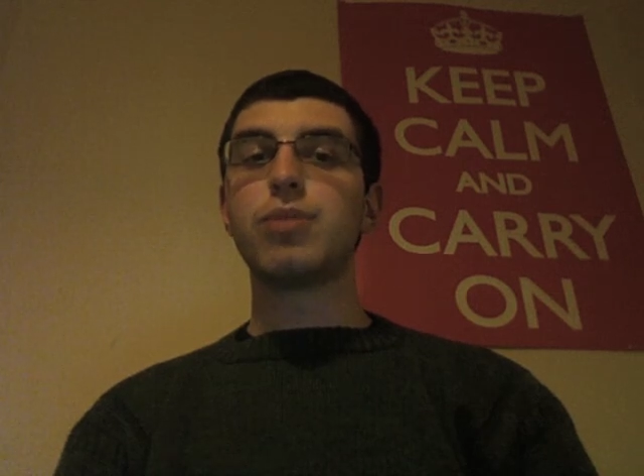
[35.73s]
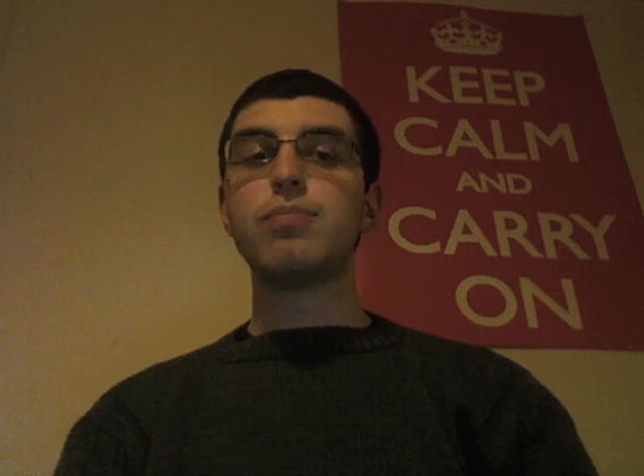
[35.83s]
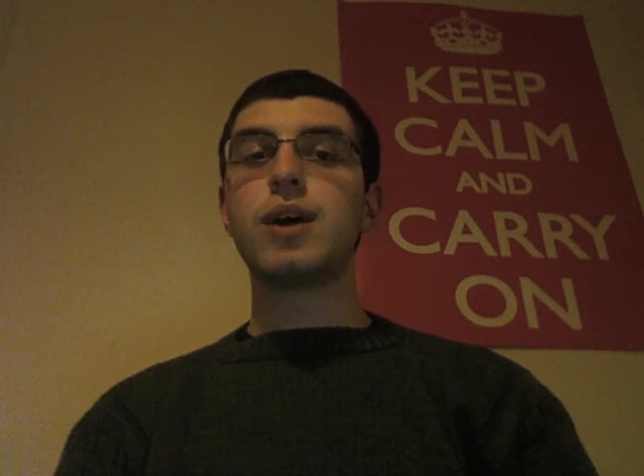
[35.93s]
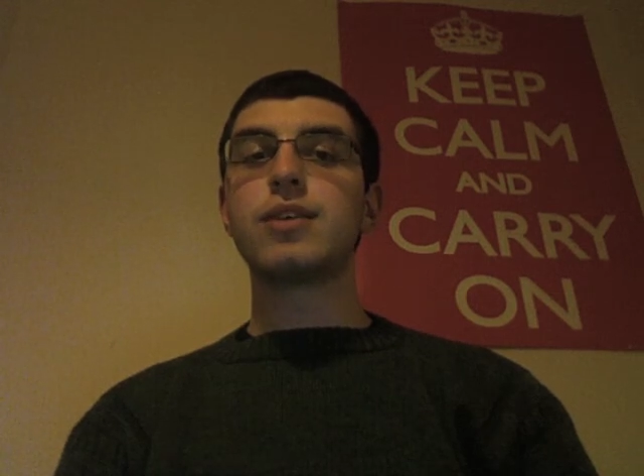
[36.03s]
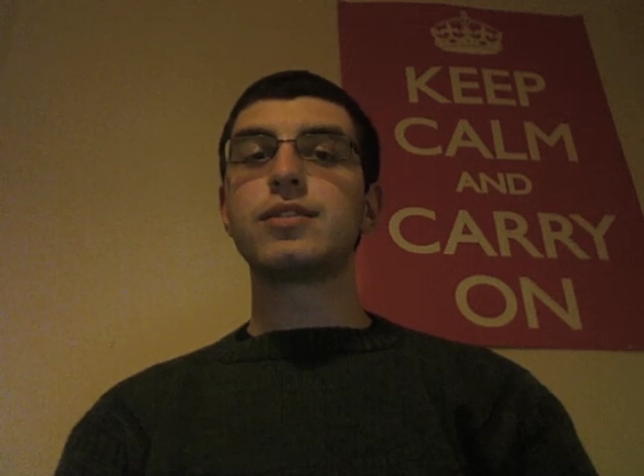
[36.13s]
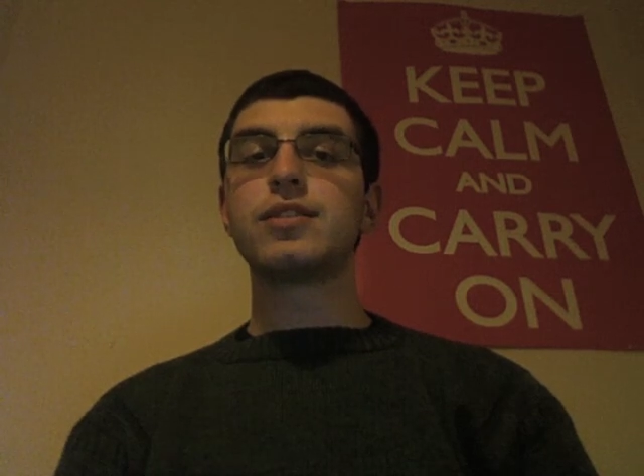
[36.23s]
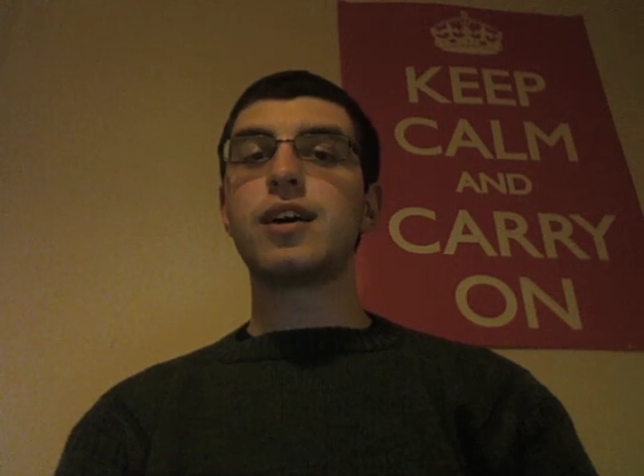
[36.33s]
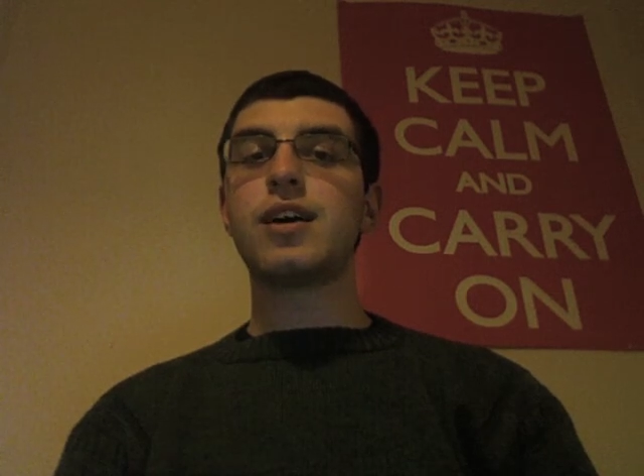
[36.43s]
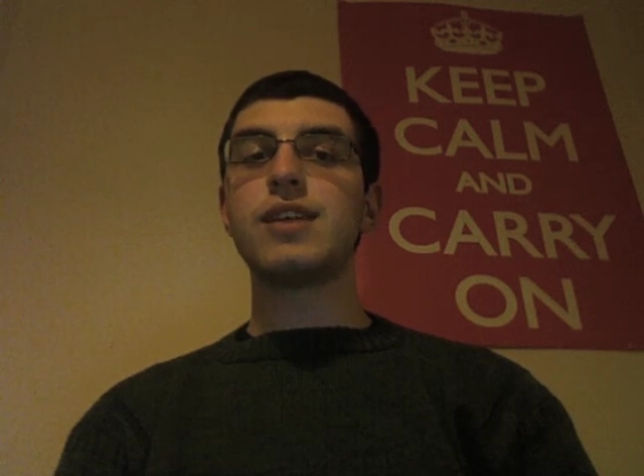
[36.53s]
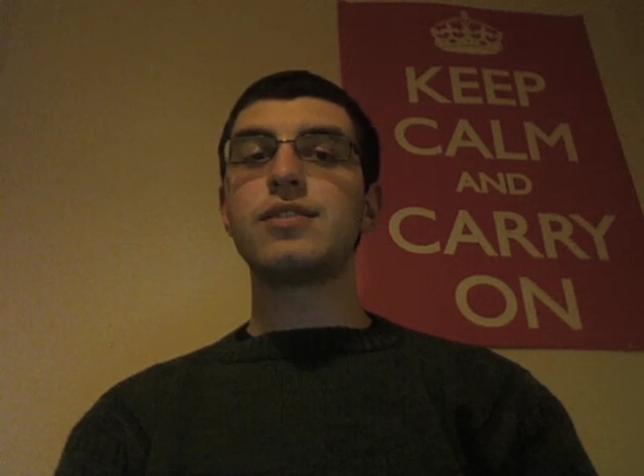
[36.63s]
mugs and
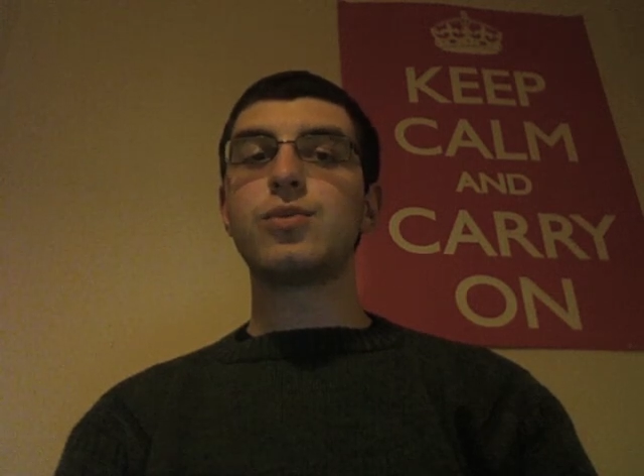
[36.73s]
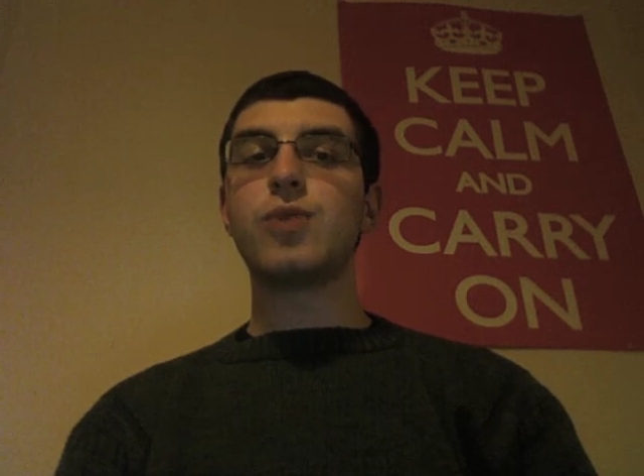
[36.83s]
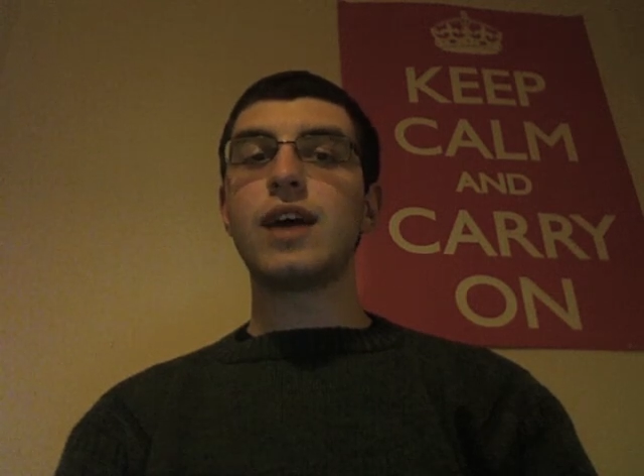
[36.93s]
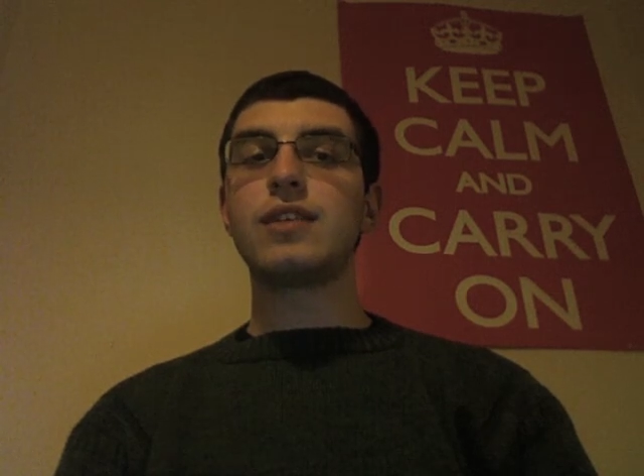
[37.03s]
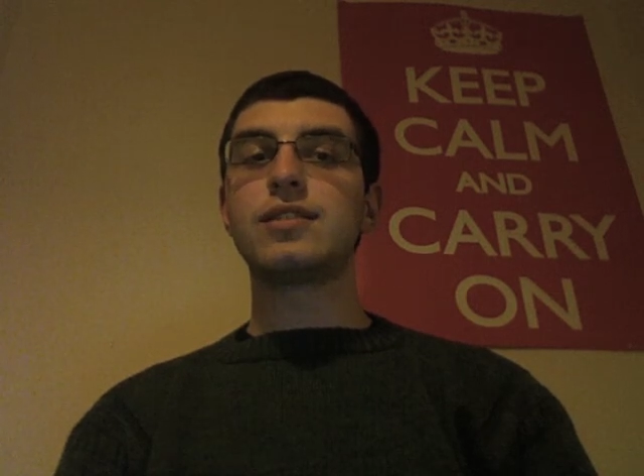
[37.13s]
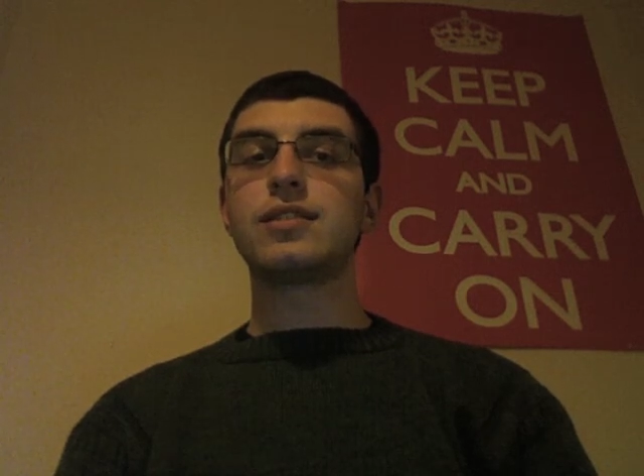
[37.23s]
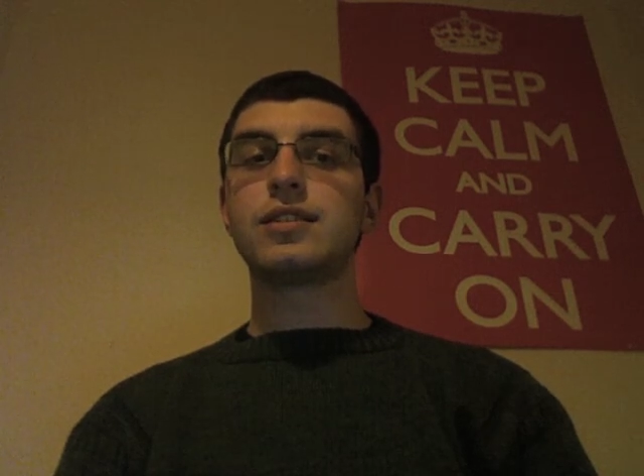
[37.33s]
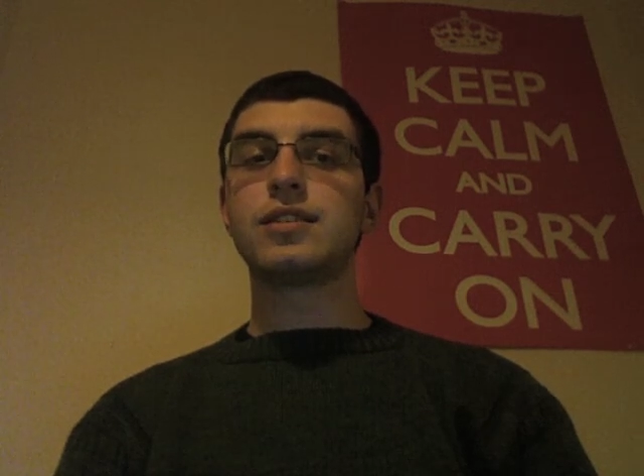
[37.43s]
eyes are wet.